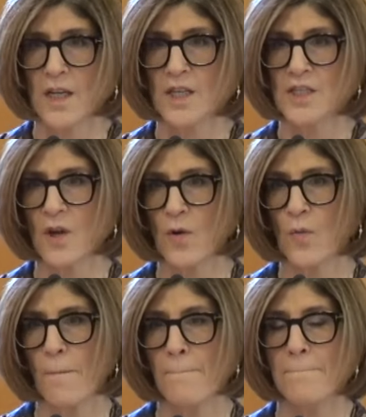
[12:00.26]
So
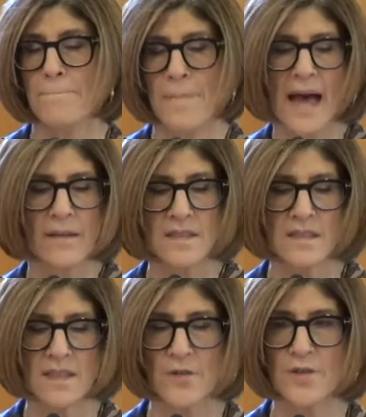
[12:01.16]
balanced
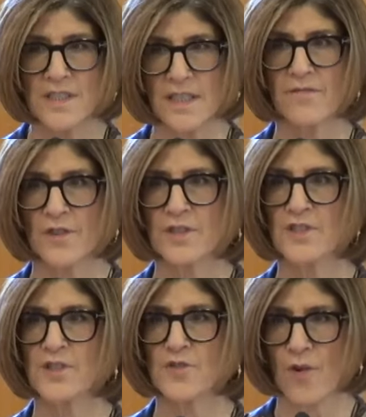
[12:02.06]
literacy versus
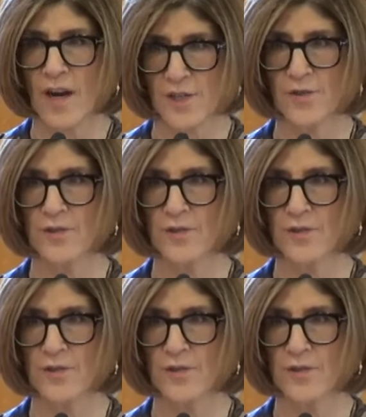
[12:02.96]
structured